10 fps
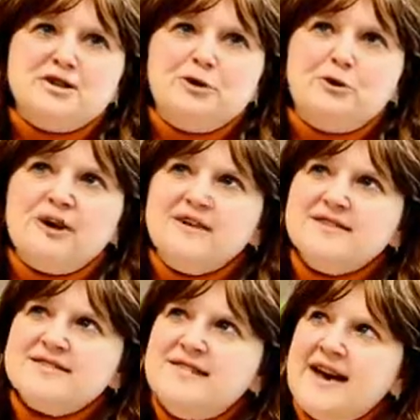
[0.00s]
to know
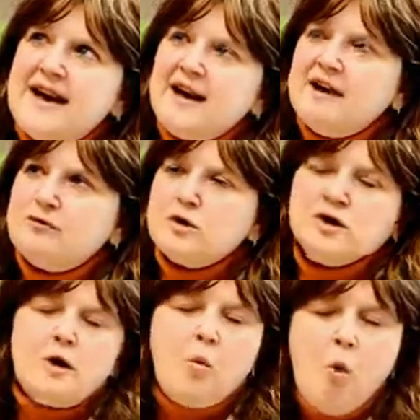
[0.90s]
is that I've
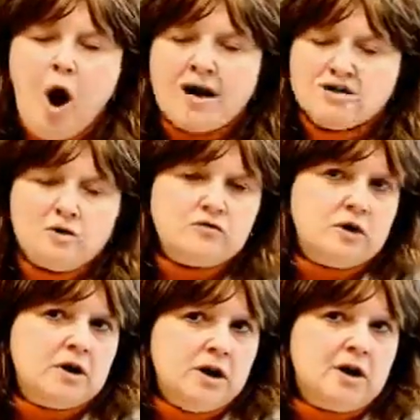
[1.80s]
walked
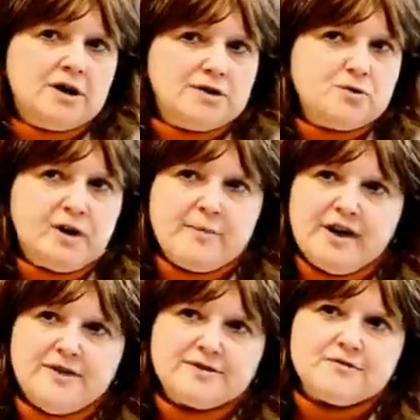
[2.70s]
over 120
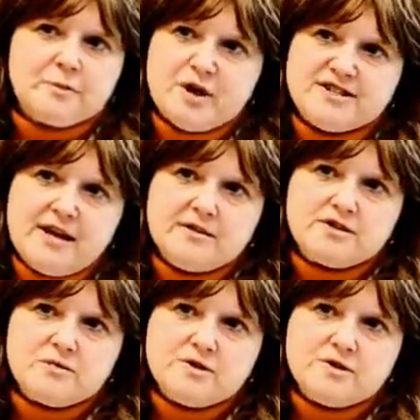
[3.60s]
miles for breast cancer